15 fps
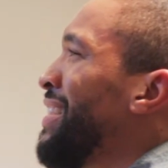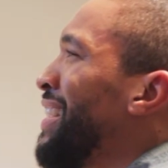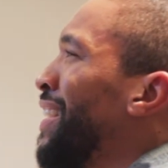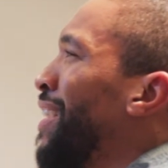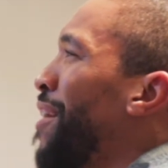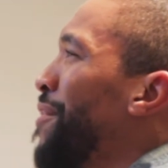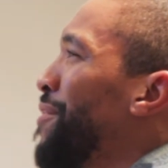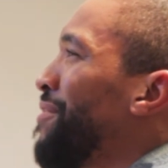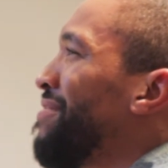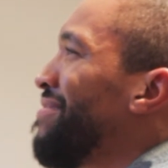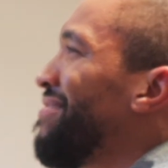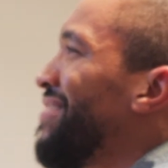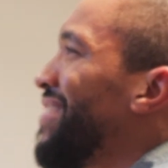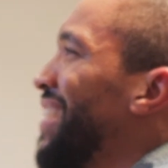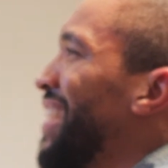it alone.
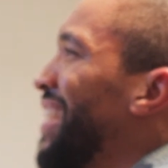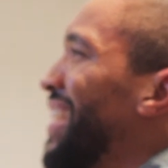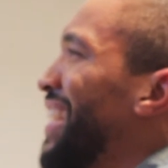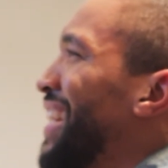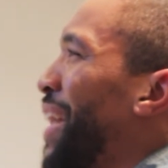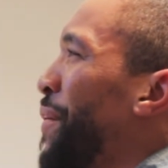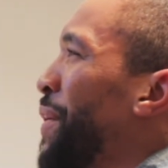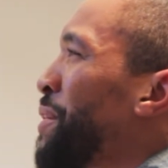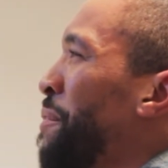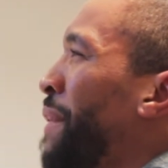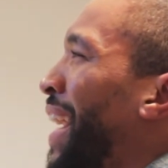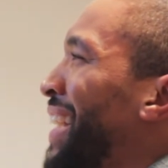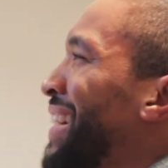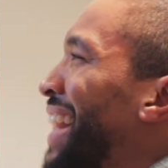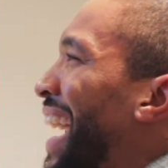Now,
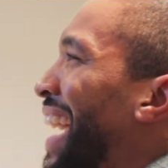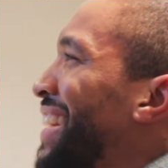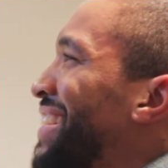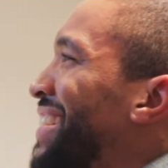explain that.